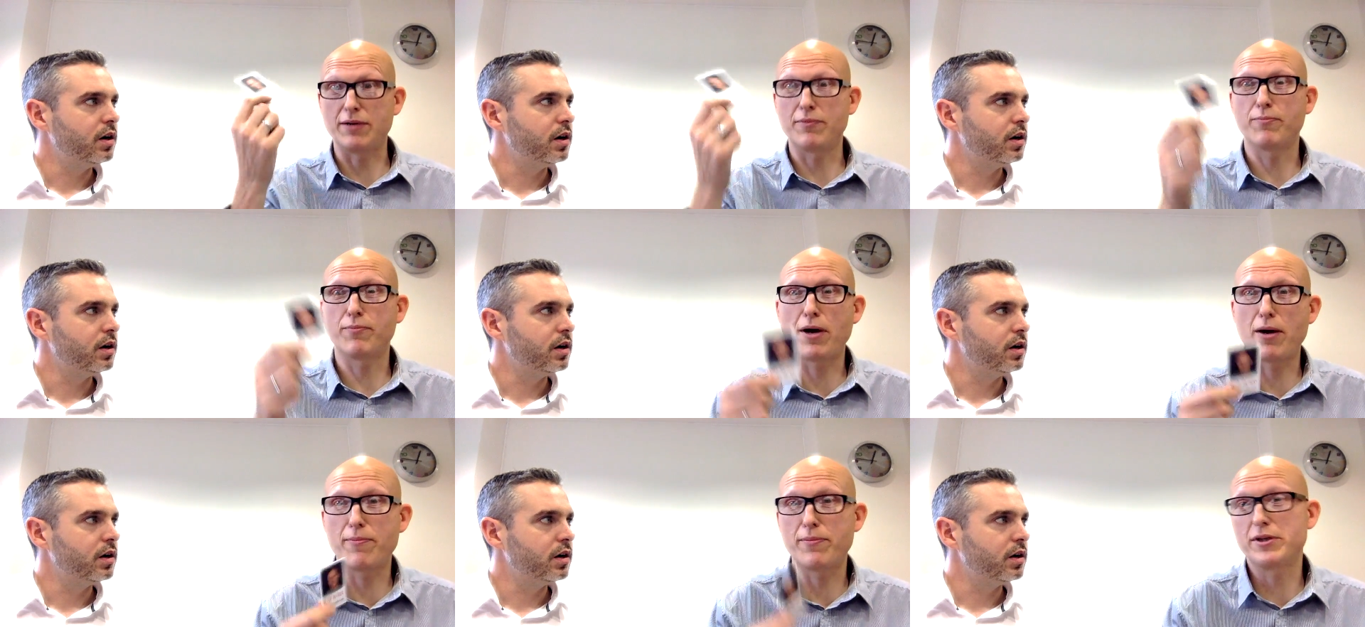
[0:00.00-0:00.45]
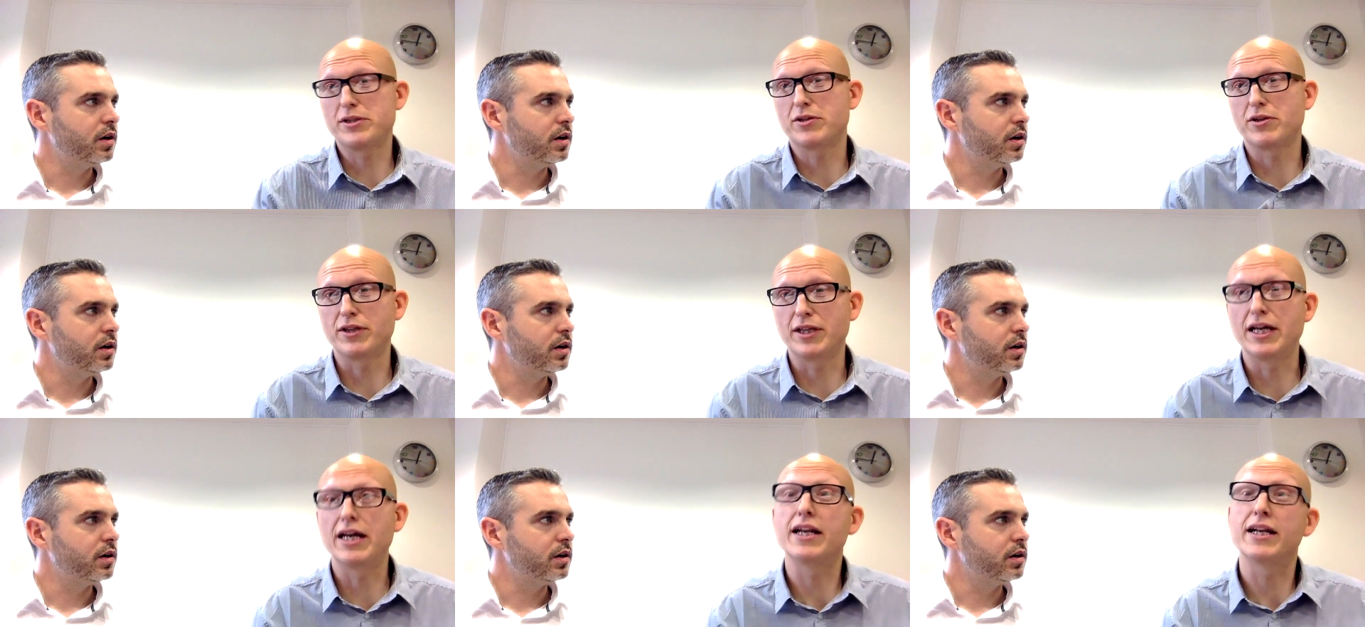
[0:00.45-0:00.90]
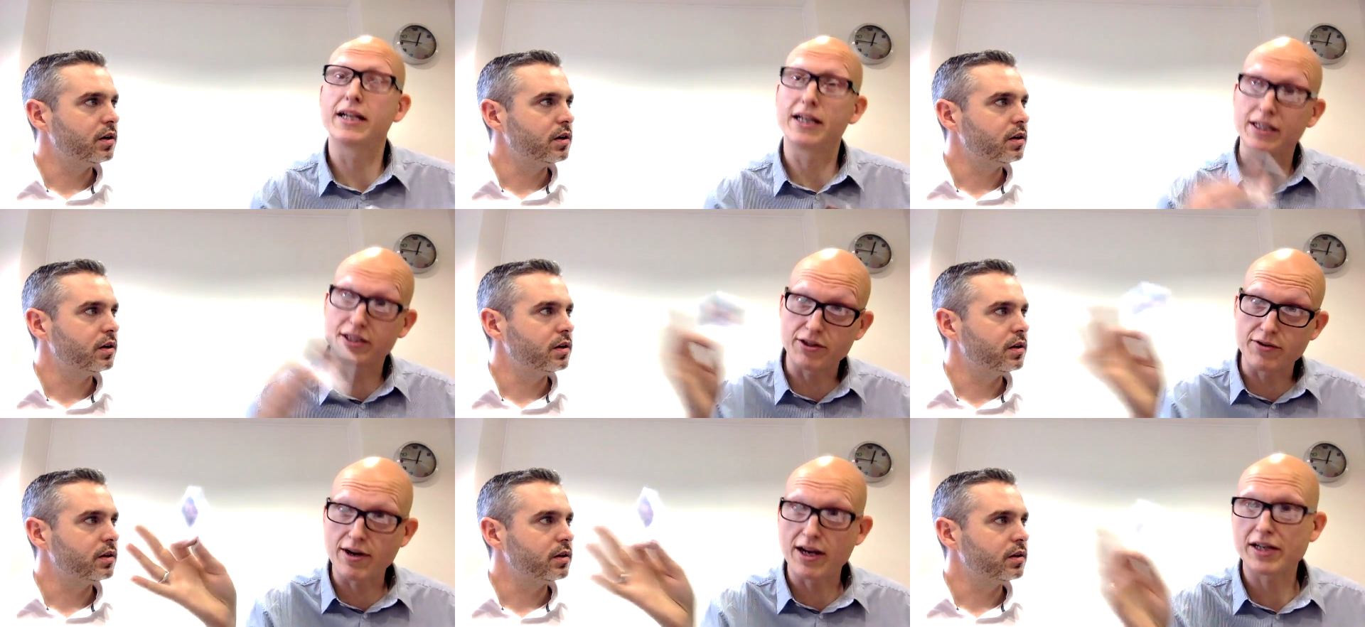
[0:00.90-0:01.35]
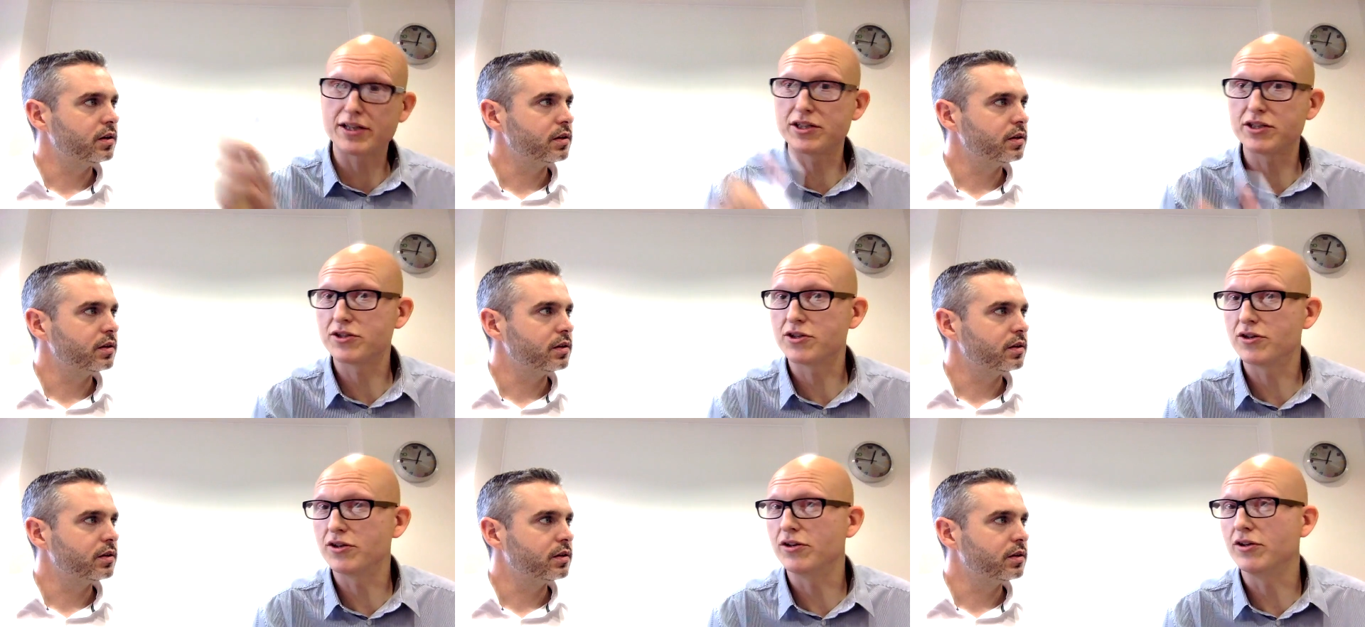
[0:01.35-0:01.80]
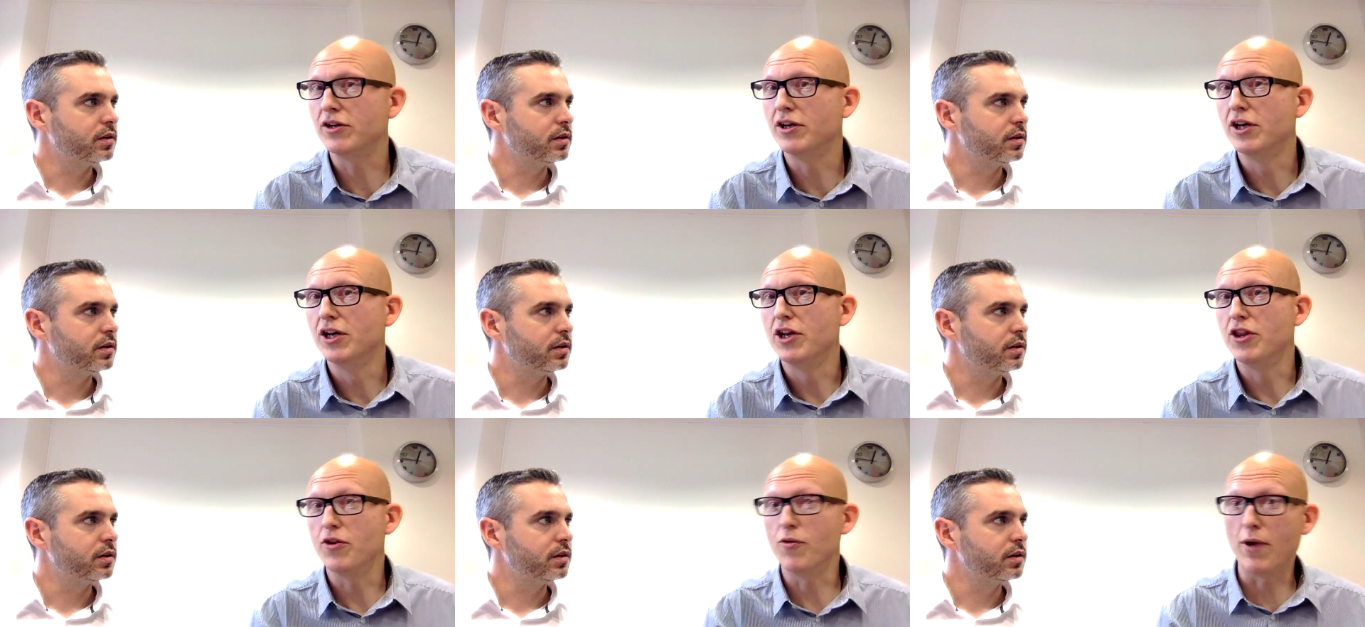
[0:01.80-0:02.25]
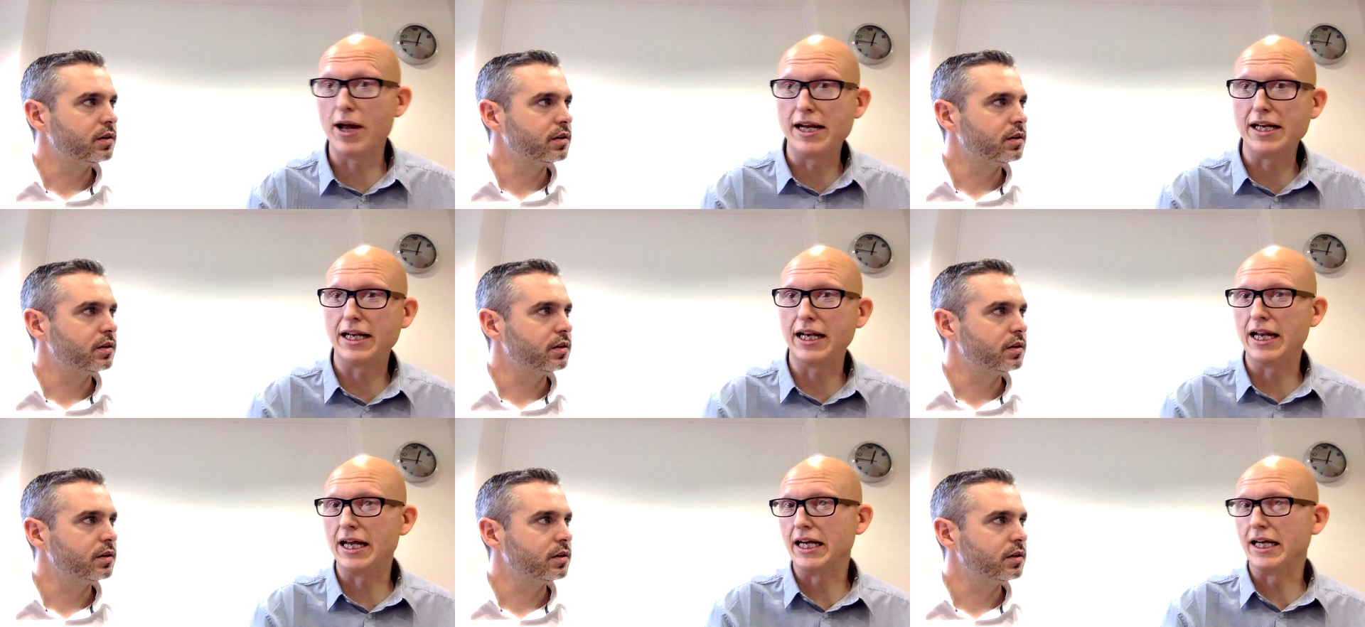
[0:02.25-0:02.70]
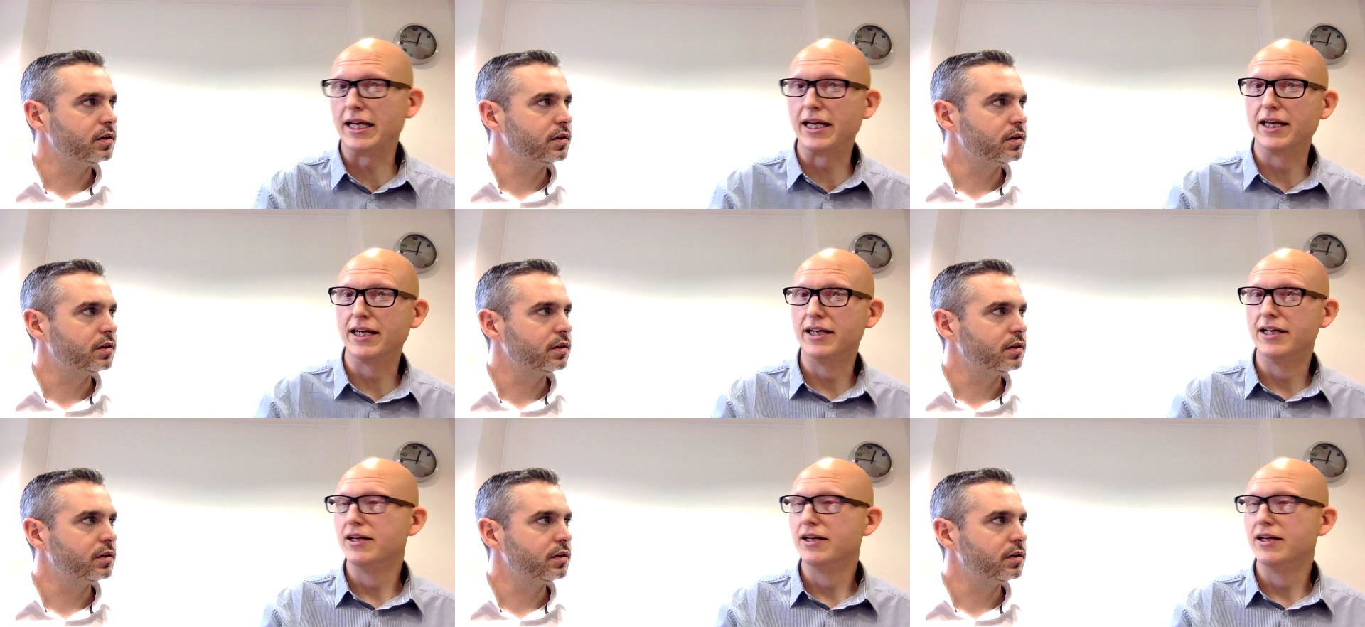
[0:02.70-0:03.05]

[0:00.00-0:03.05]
Speaker 1: pop this on there and it'll direct you to the right link